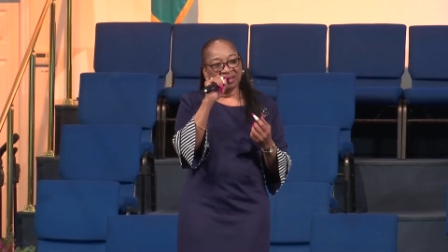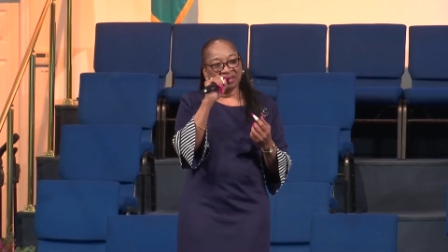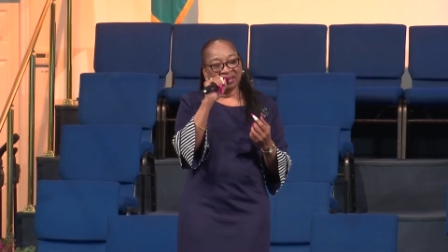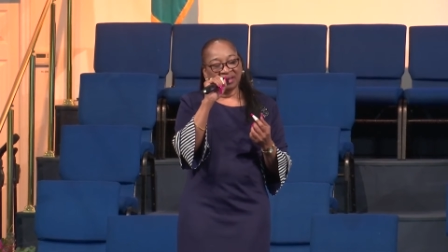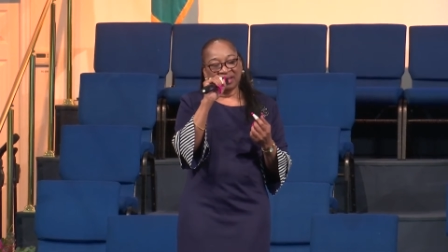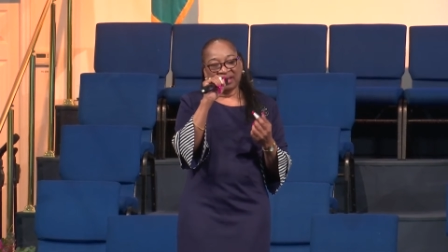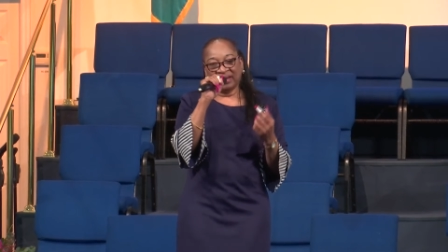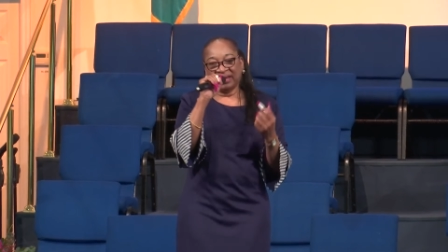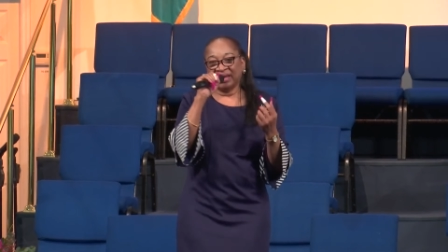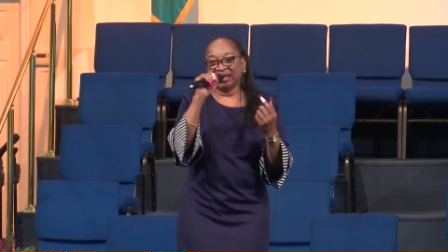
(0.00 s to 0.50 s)

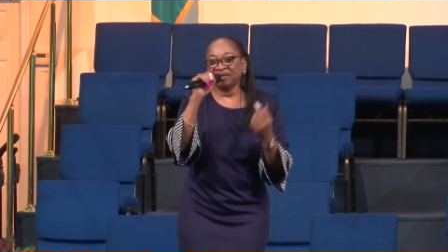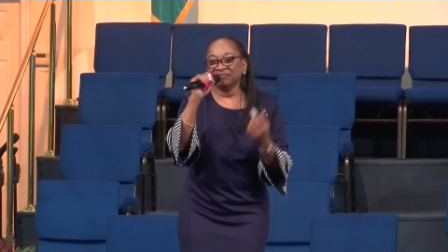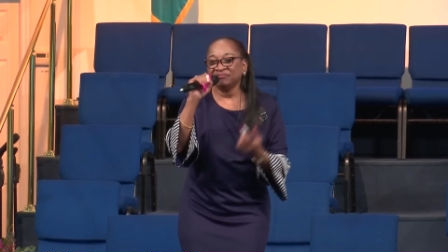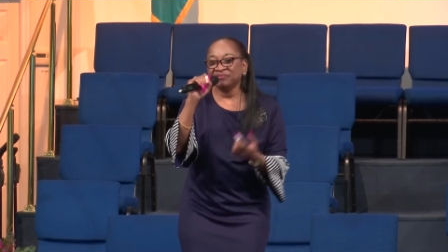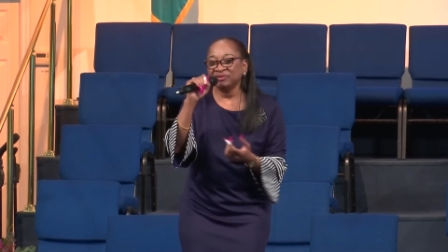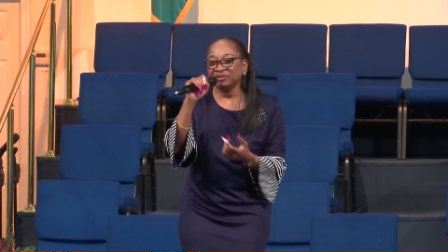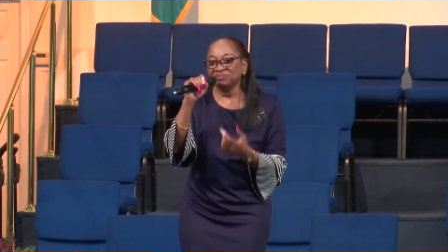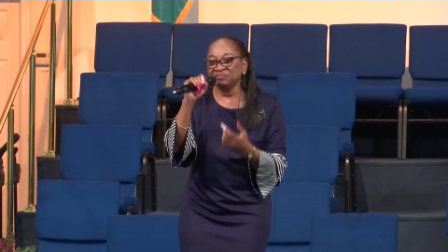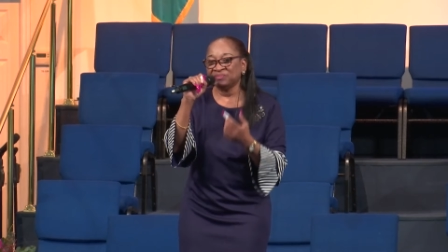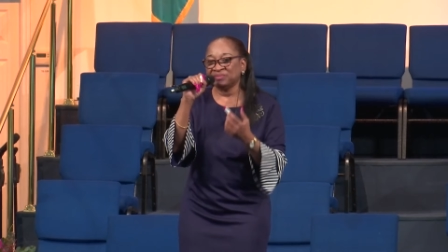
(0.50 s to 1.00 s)
And
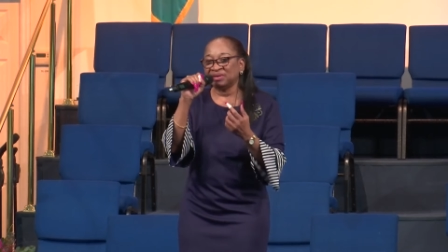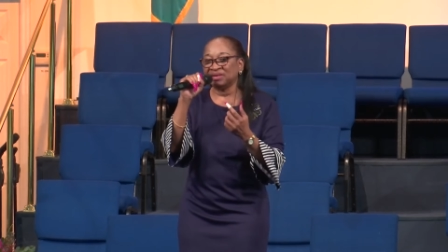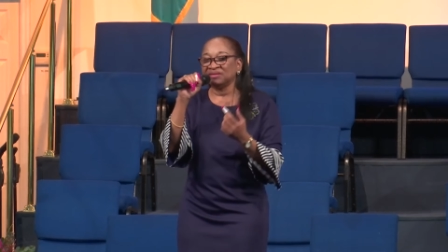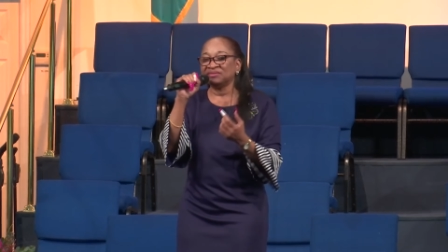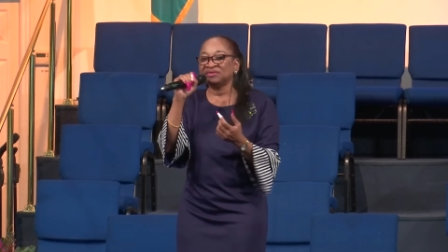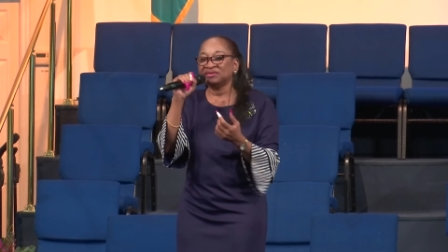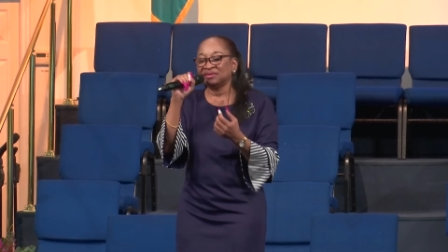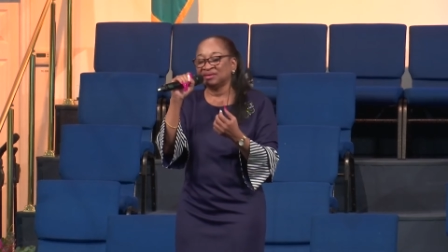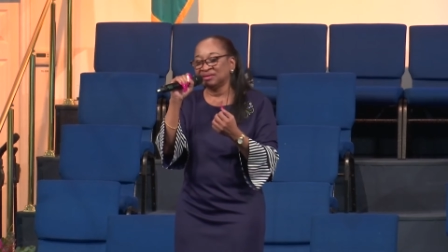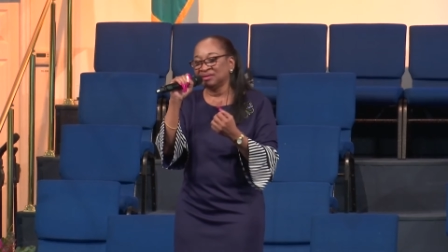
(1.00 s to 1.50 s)
every
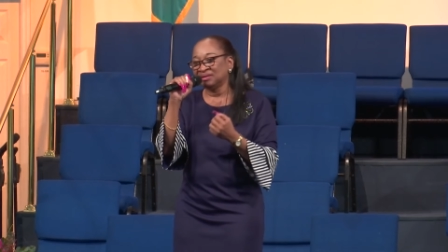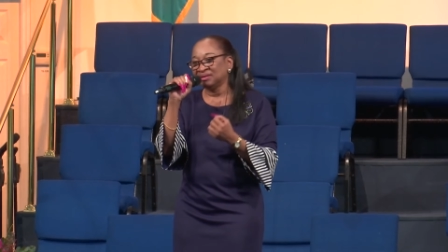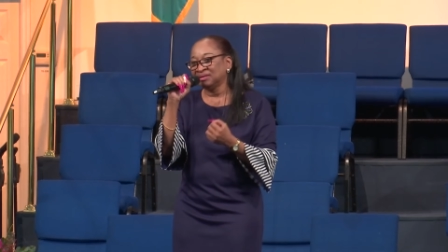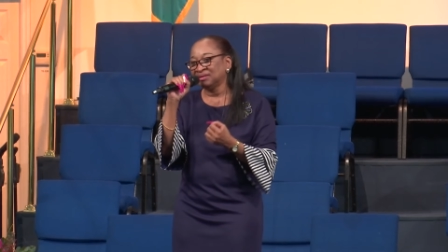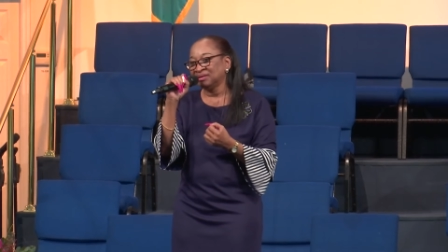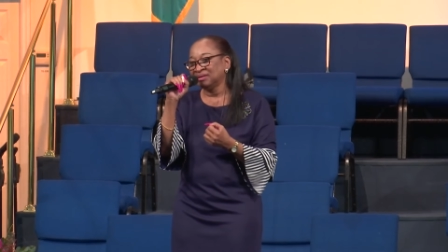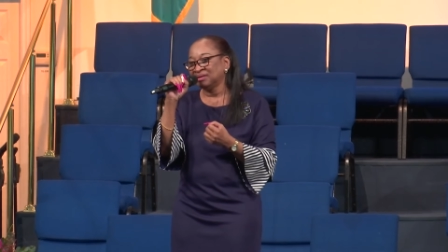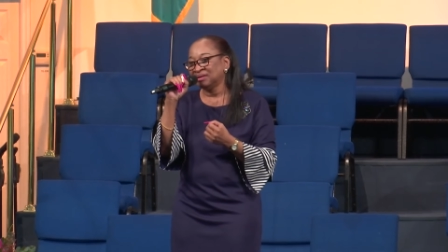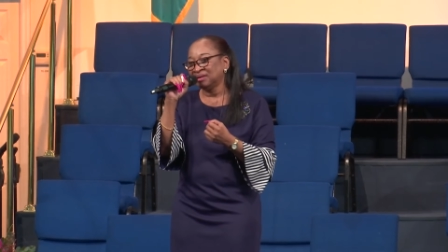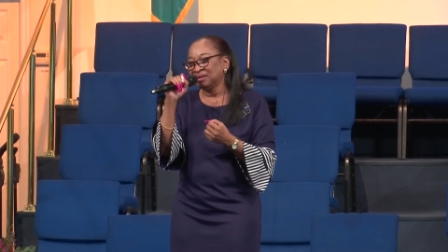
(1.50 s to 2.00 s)
month,
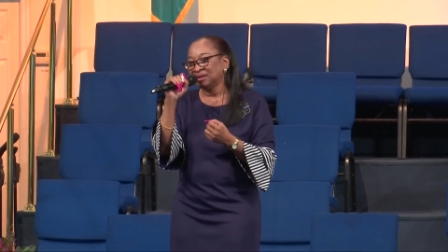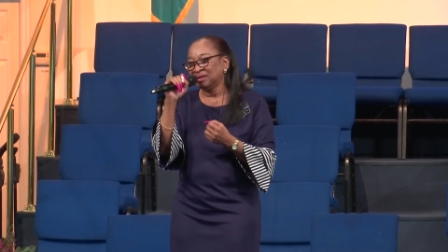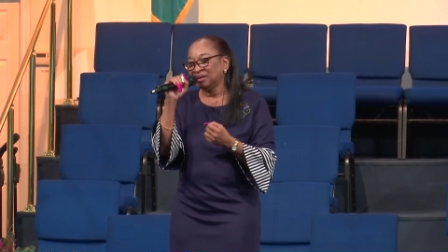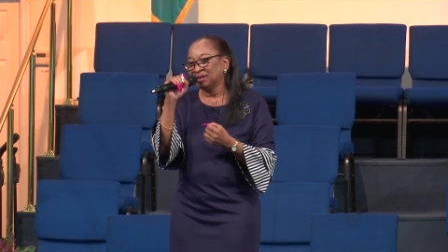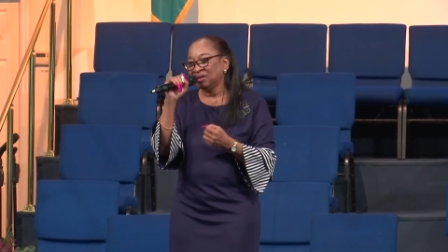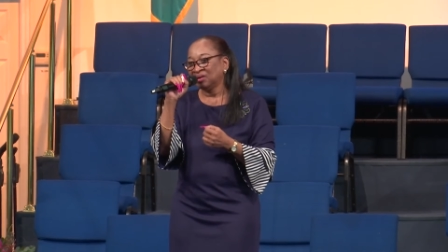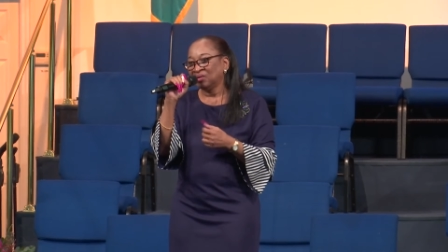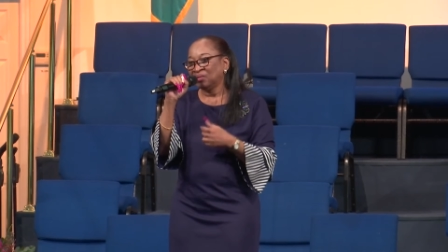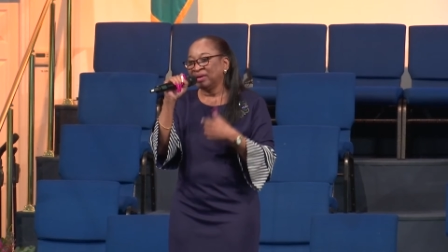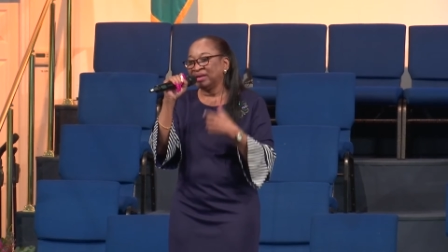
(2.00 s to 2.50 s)

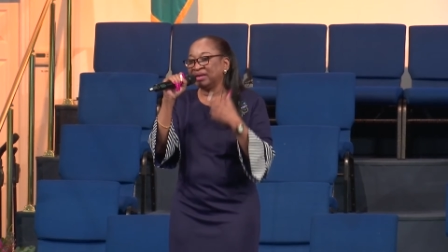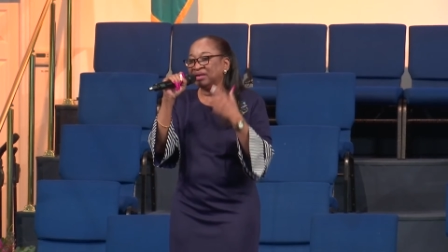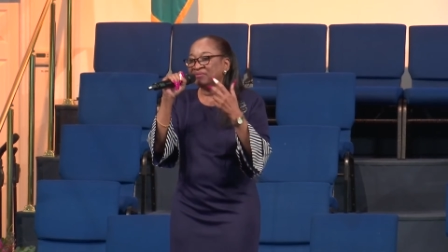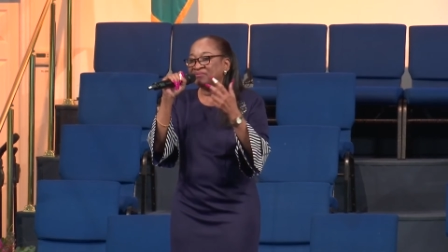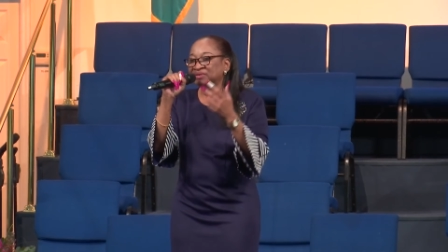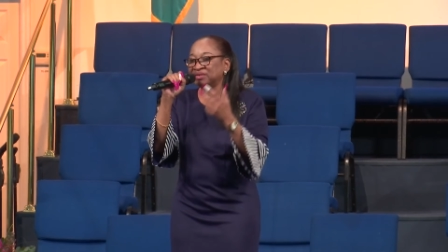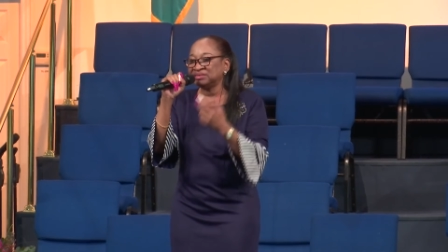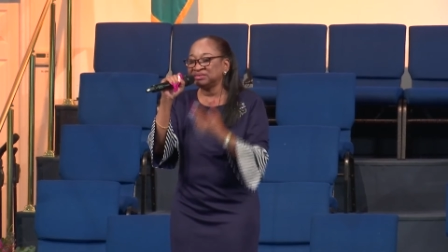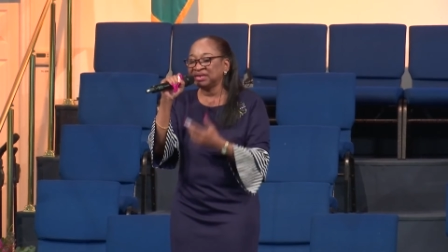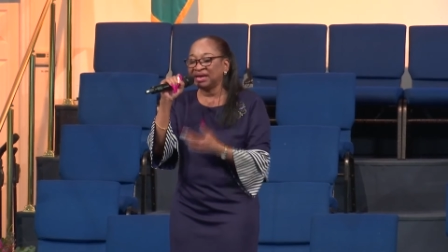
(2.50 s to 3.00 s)
whenever
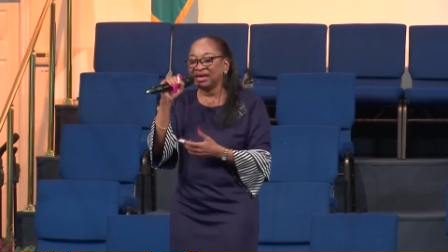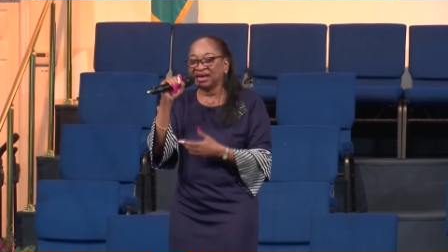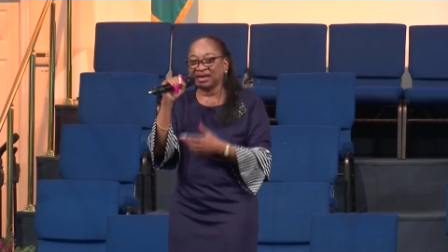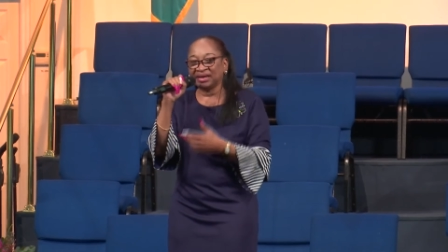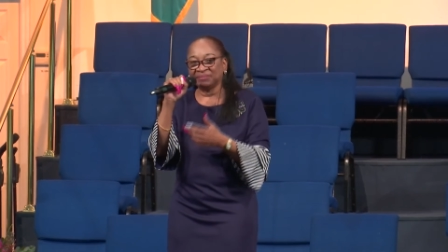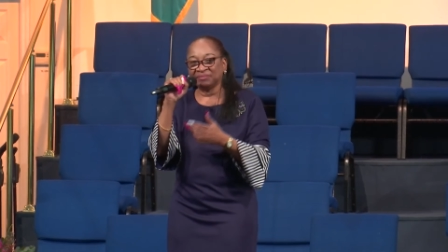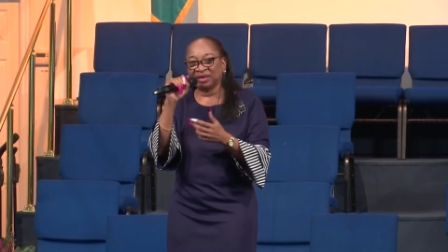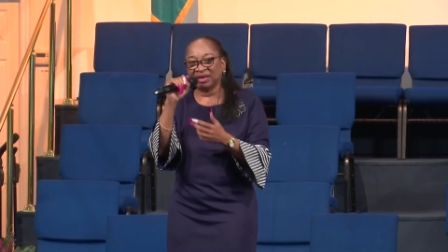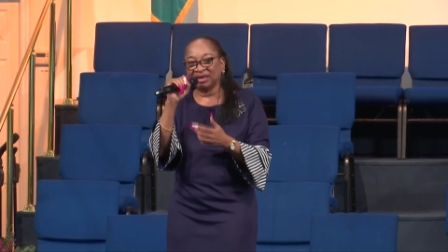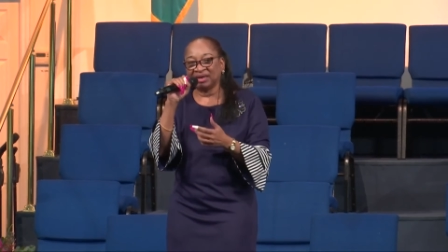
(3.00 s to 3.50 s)
the
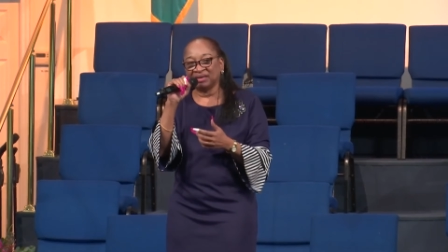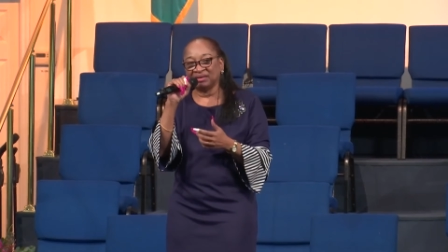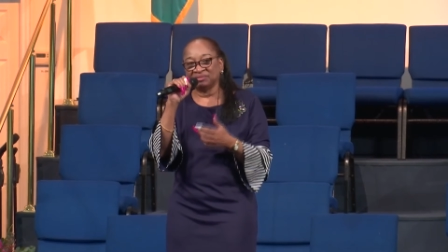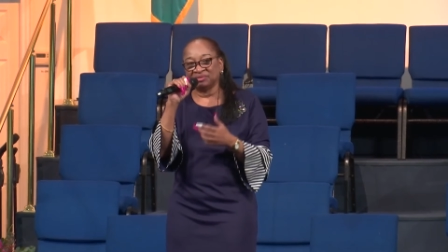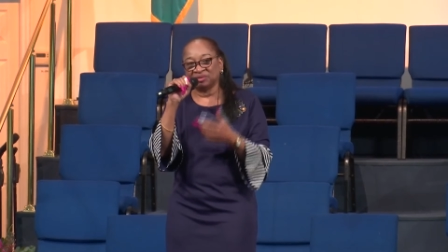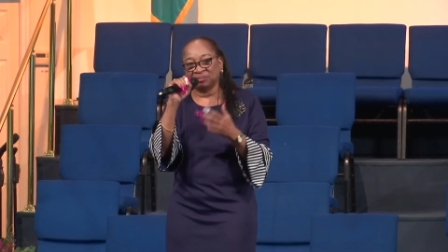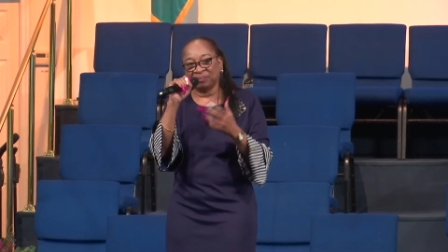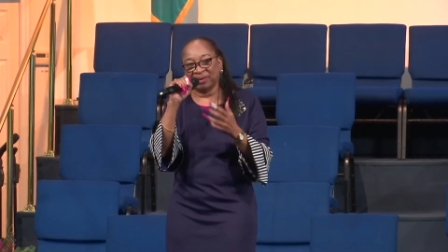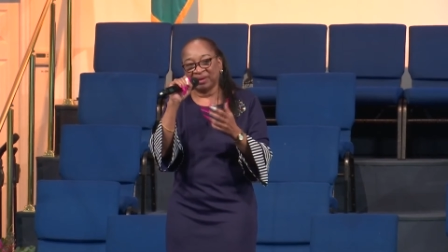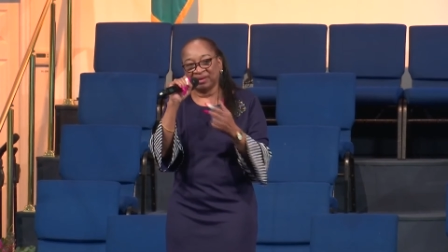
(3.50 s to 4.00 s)
time came
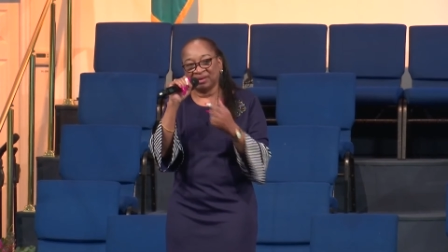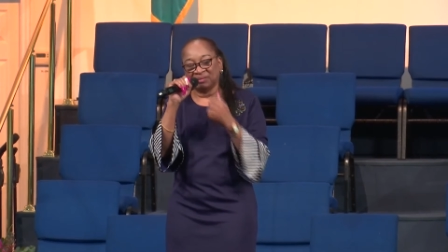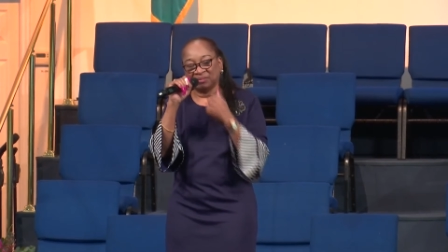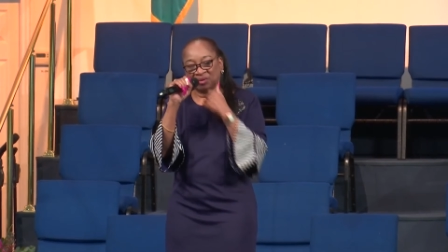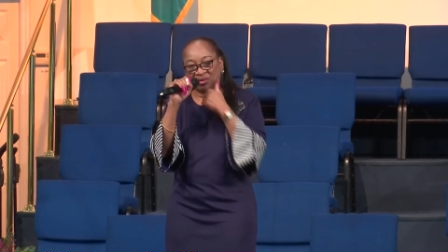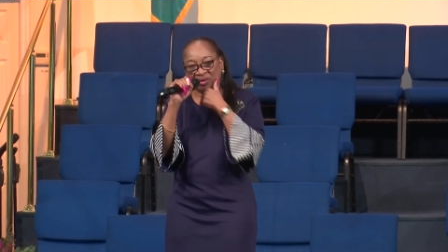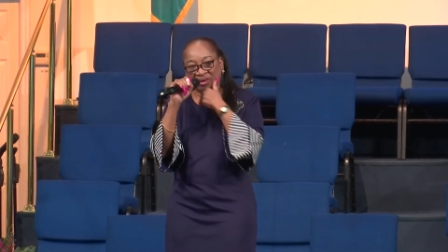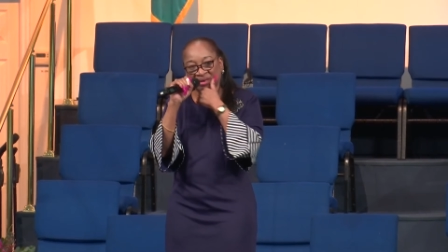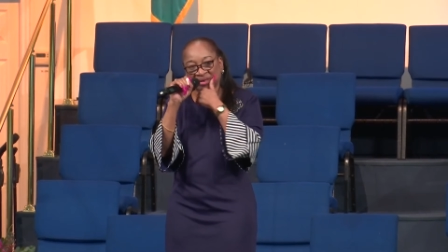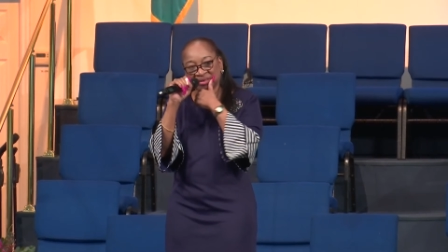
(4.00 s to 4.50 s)
to pay the
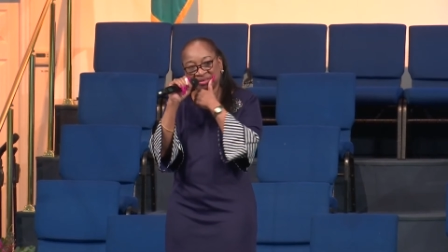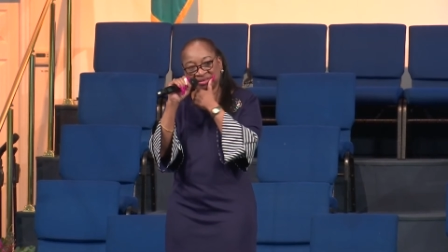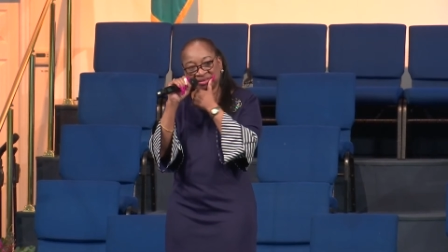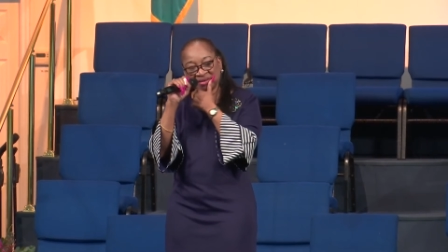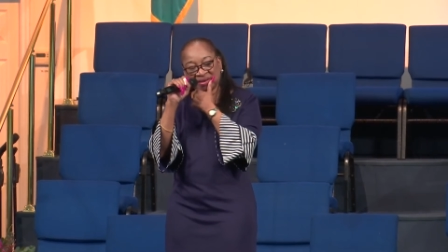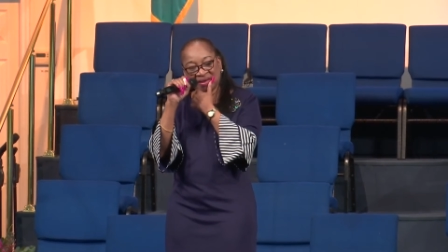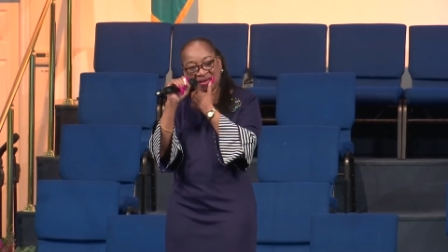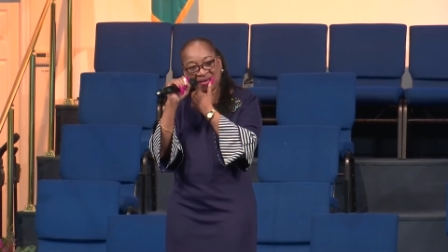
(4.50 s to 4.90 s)
mortgage,